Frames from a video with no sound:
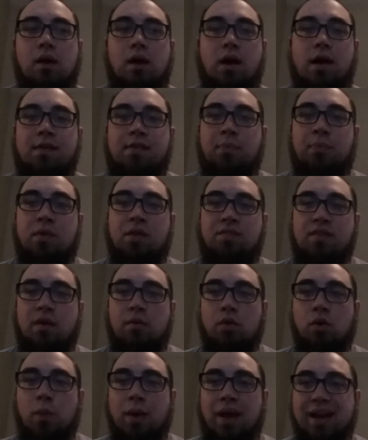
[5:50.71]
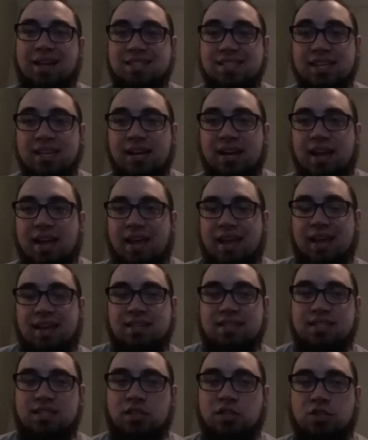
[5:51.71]
something that's not real waxy,
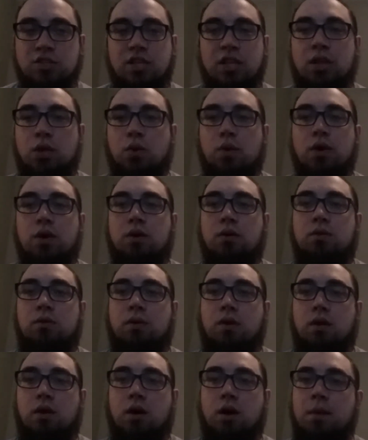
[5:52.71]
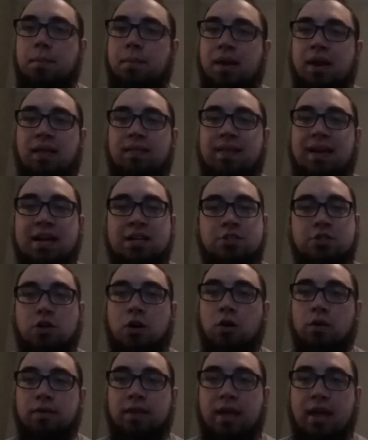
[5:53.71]
it seals in the oil and it lasts
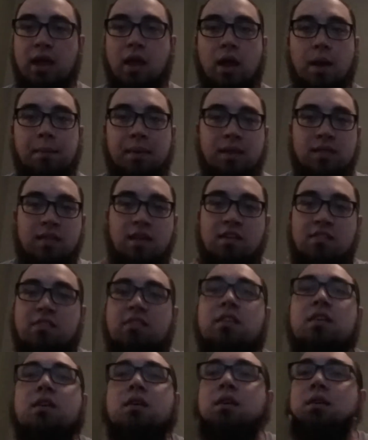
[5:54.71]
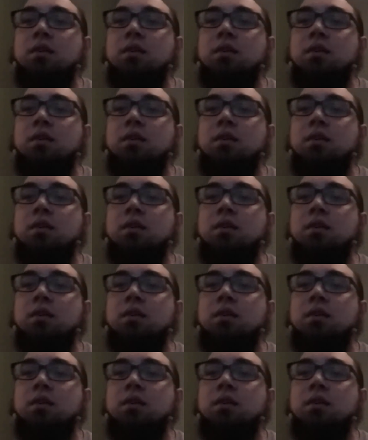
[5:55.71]
all day. I mean, this